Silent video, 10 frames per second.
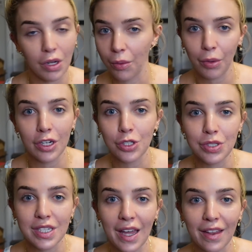we're going to do it
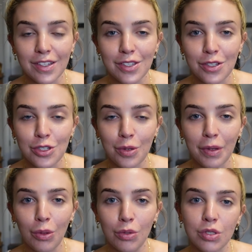together, so it's going to
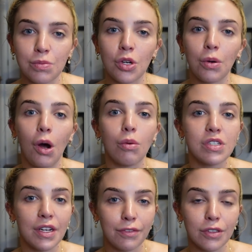be awesome. So I'll
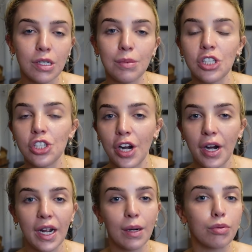definitely be
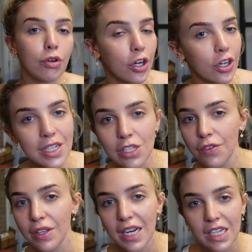sharing our progress
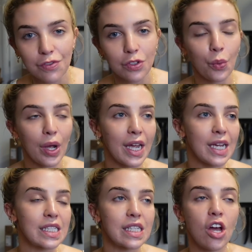over the next few
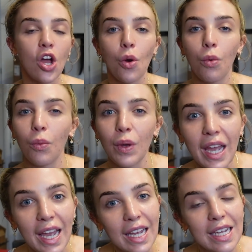weeks, what we
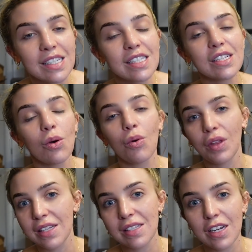eat, all
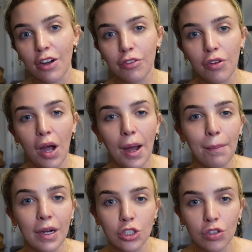that stuff.
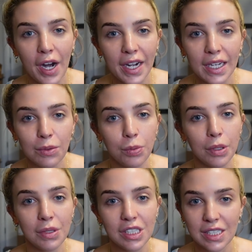My training will
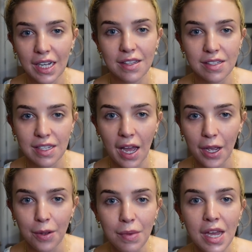pretty much stay the
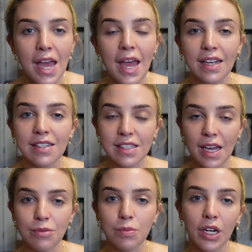same,
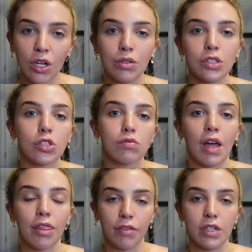except my goal is to
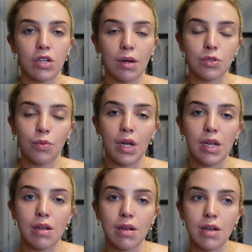run 3 times a
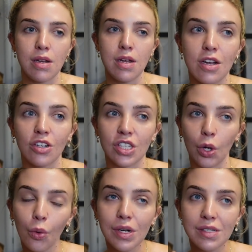week, because I
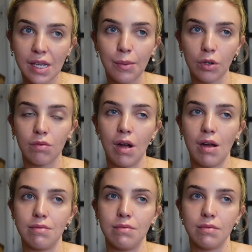always say I'm going to
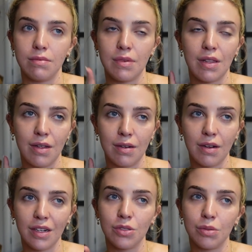run and then
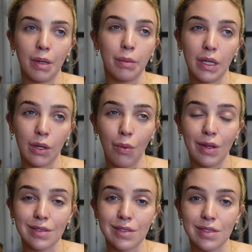I do it maybe like
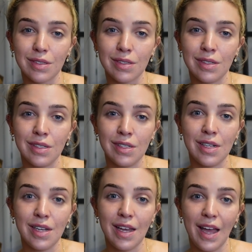once
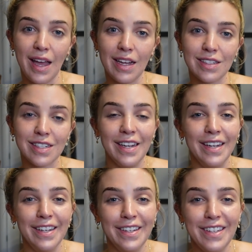and
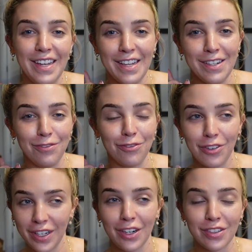it
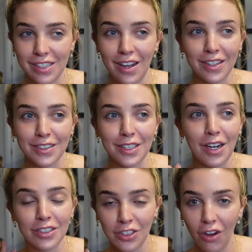freaking sucks and
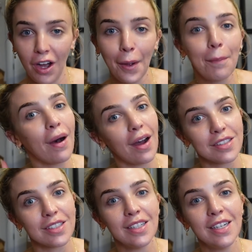I die, but
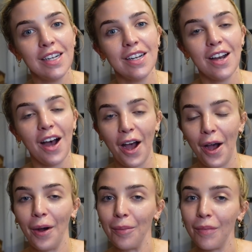
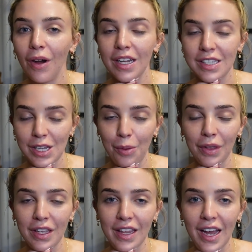it's
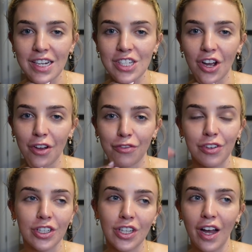something that I
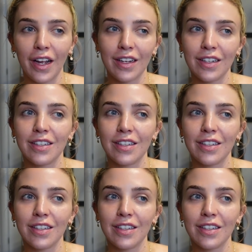feel like